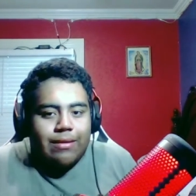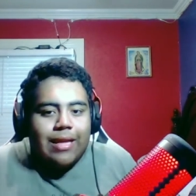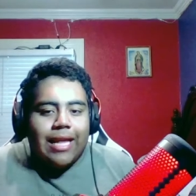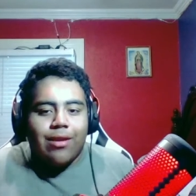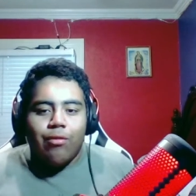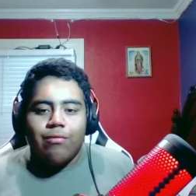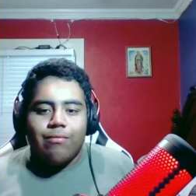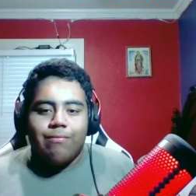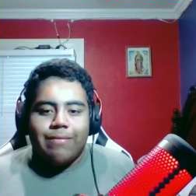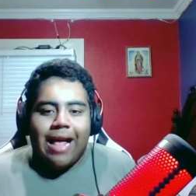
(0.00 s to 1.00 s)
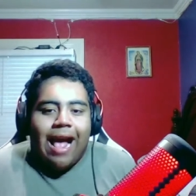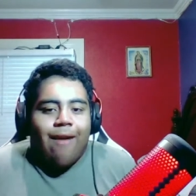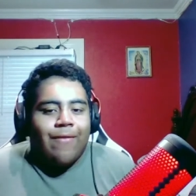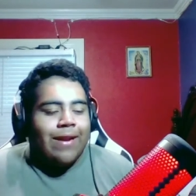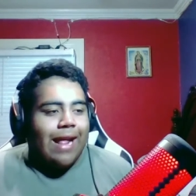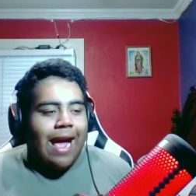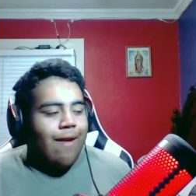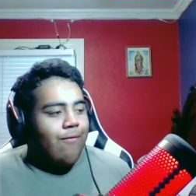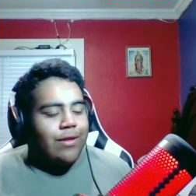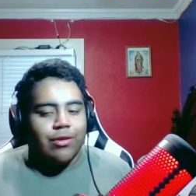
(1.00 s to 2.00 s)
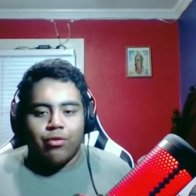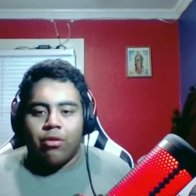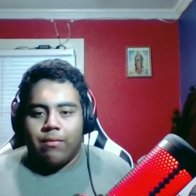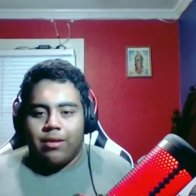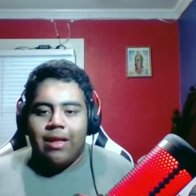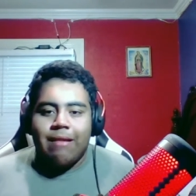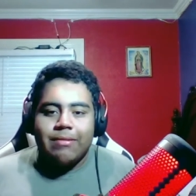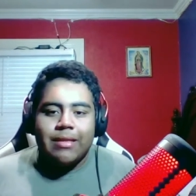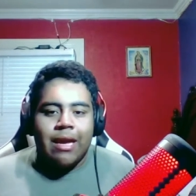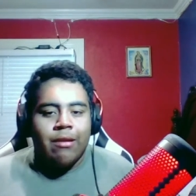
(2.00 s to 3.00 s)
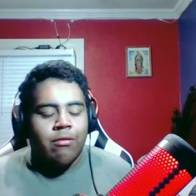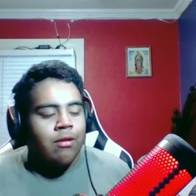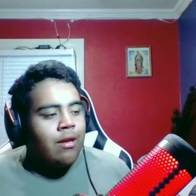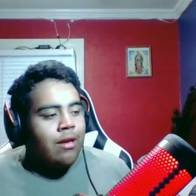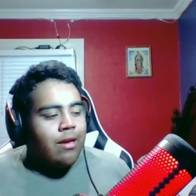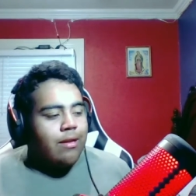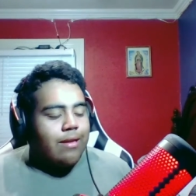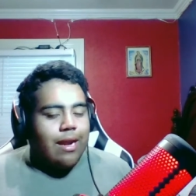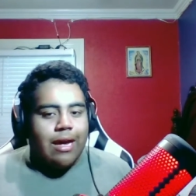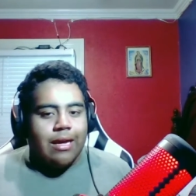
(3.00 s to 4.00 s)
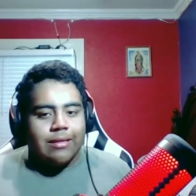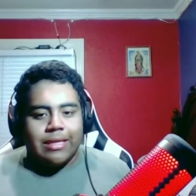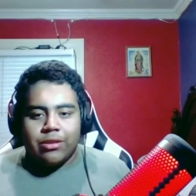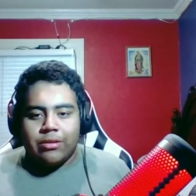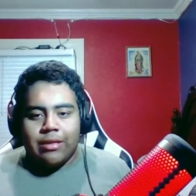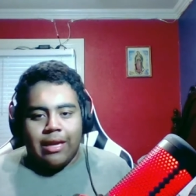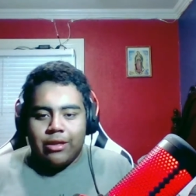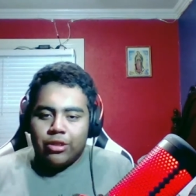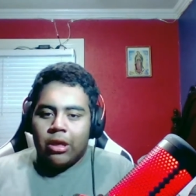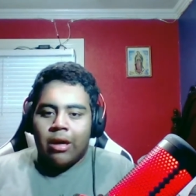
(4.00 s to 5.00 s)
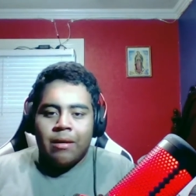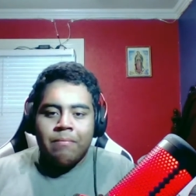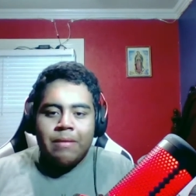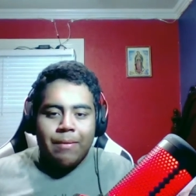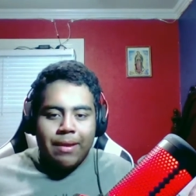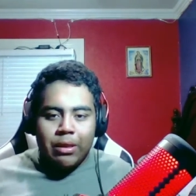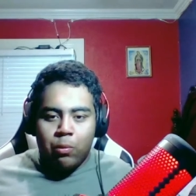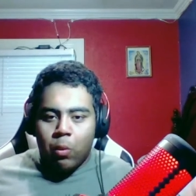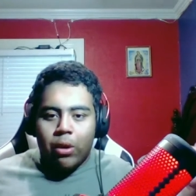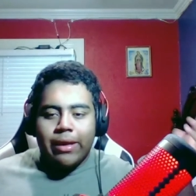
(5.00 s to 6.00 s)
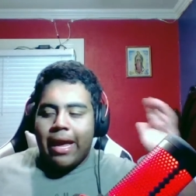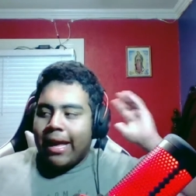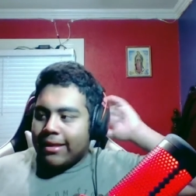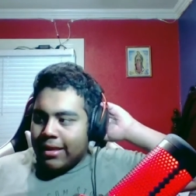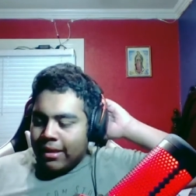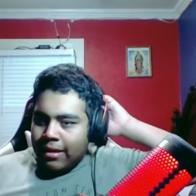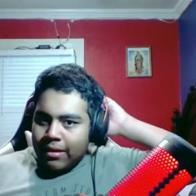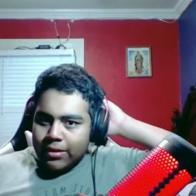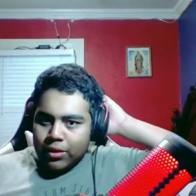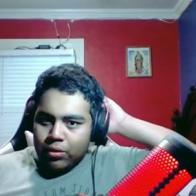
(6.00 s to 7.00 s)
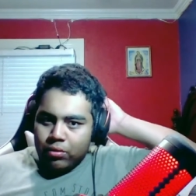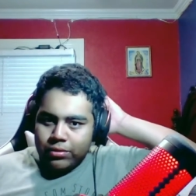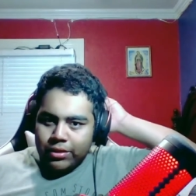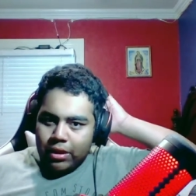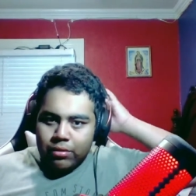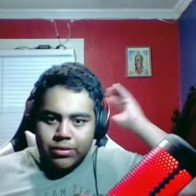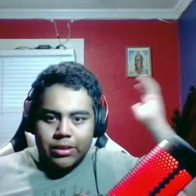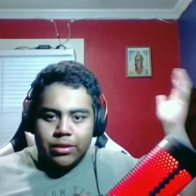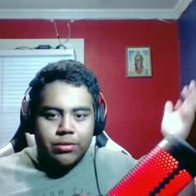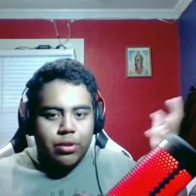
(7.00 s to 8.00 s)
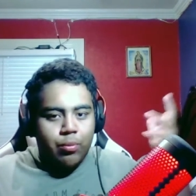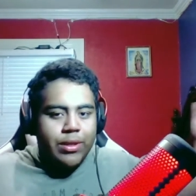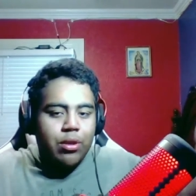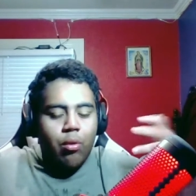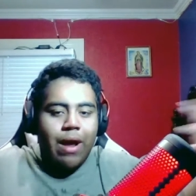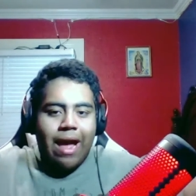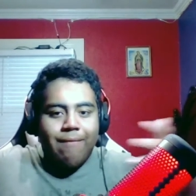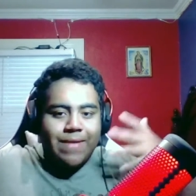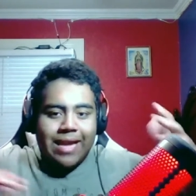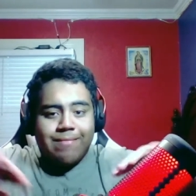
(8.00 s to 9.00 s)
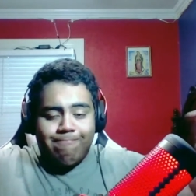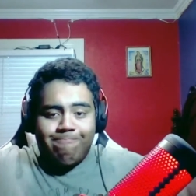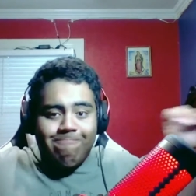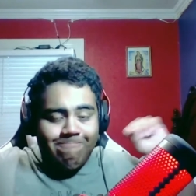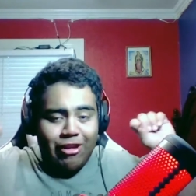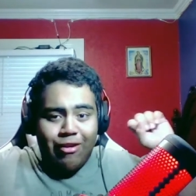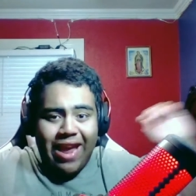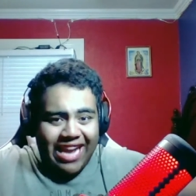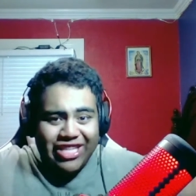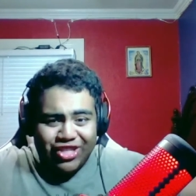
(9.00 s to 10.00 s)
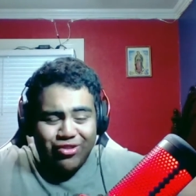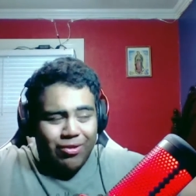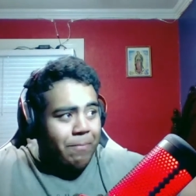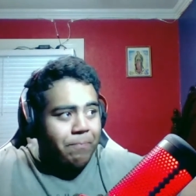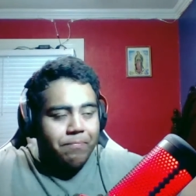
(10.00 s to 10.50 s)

that don't that have an average or normal lifestyle that has a, a job they have to work at, school to go to. So we don't have that you know extra